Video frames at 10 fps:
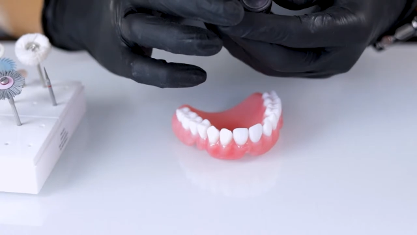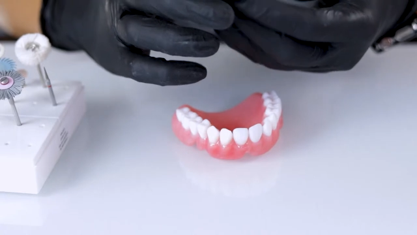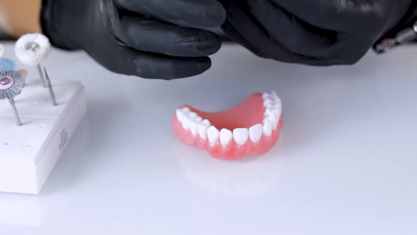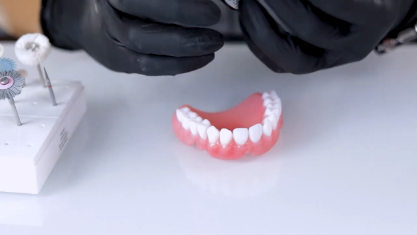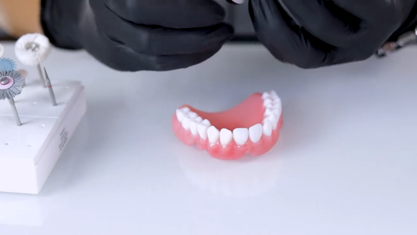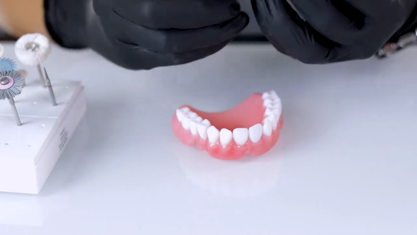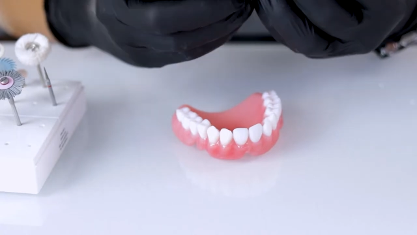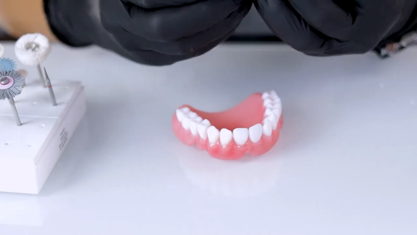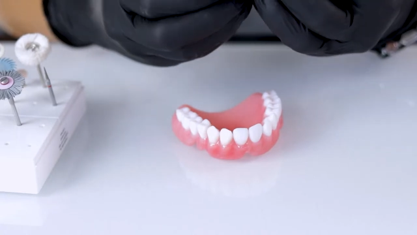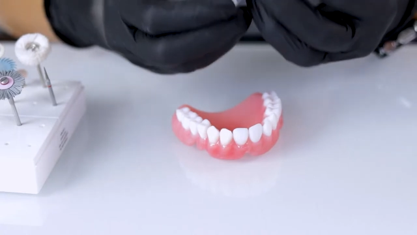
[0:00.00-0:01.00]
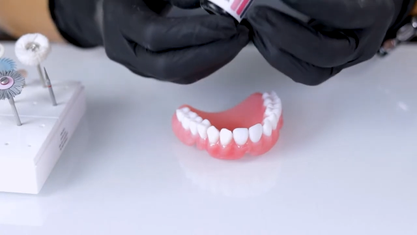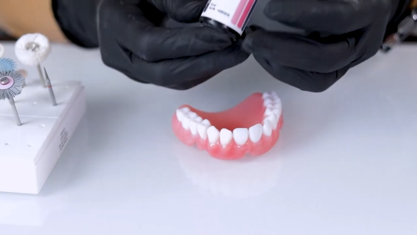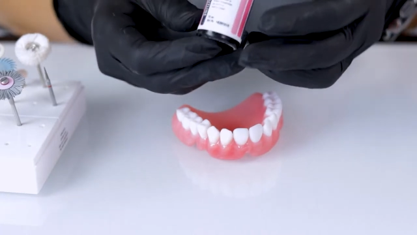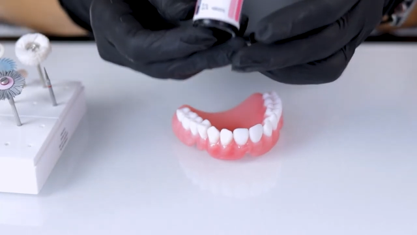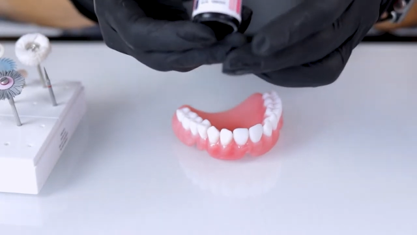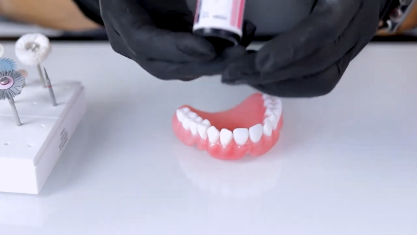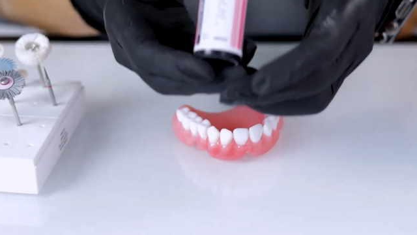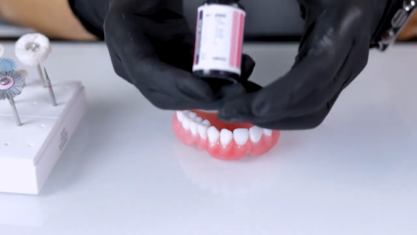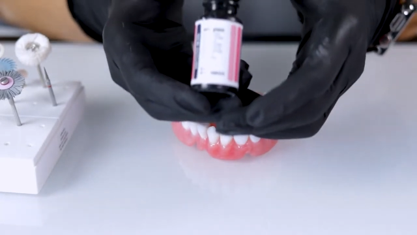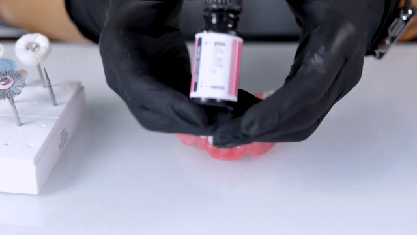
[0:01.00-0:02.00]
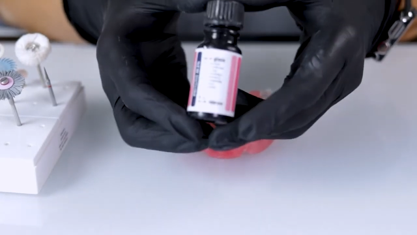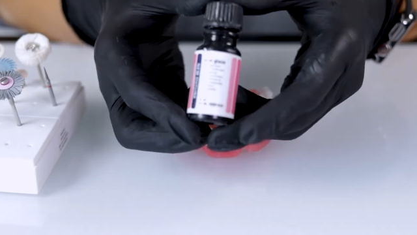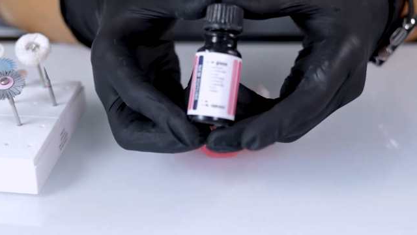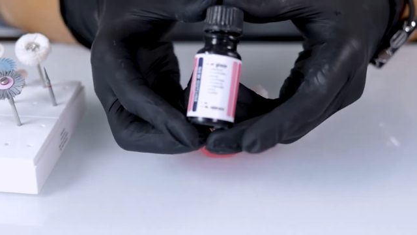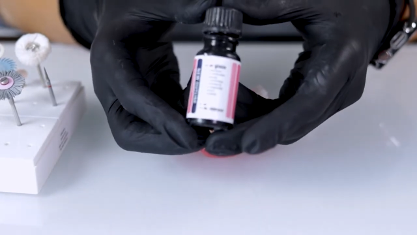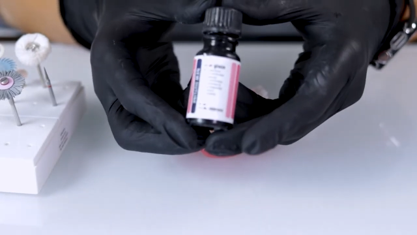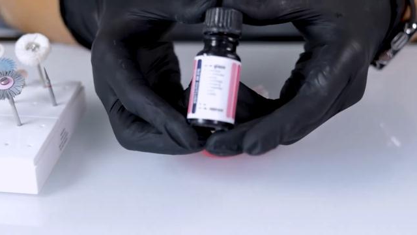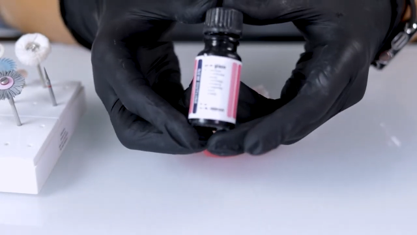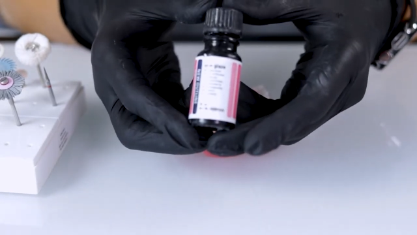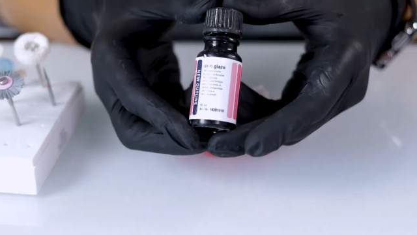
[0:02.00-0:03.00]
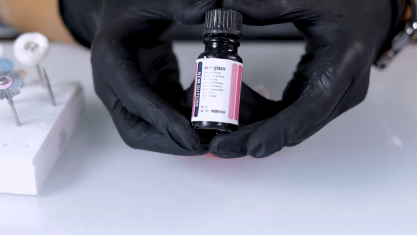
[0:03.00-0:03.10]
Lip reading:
No face is visible, so there are no lips to read.